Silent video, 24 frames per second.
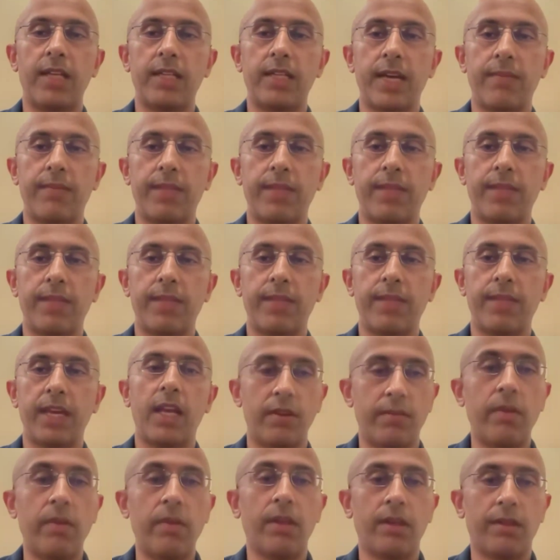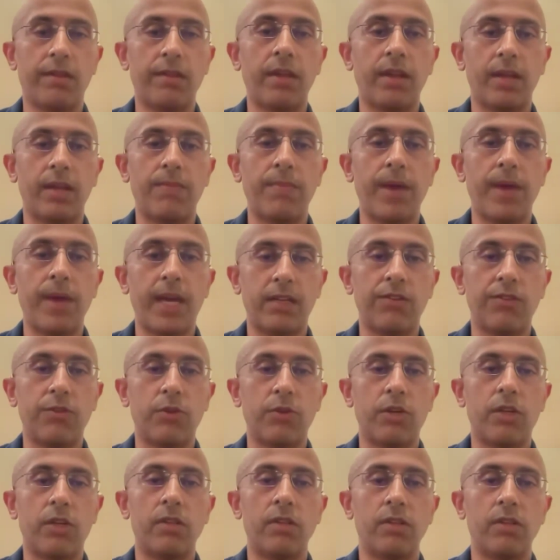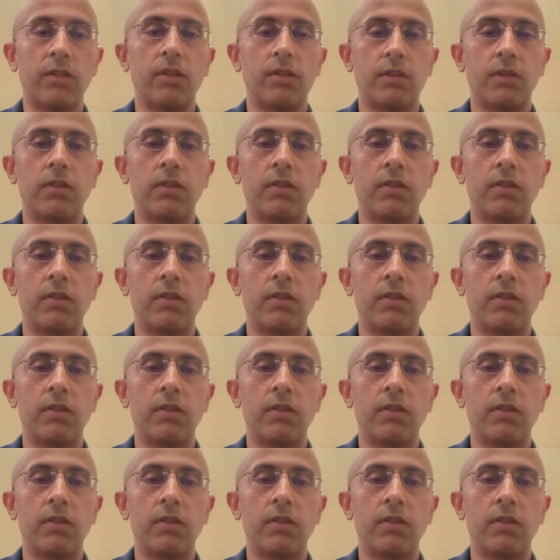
that can have an impact as well.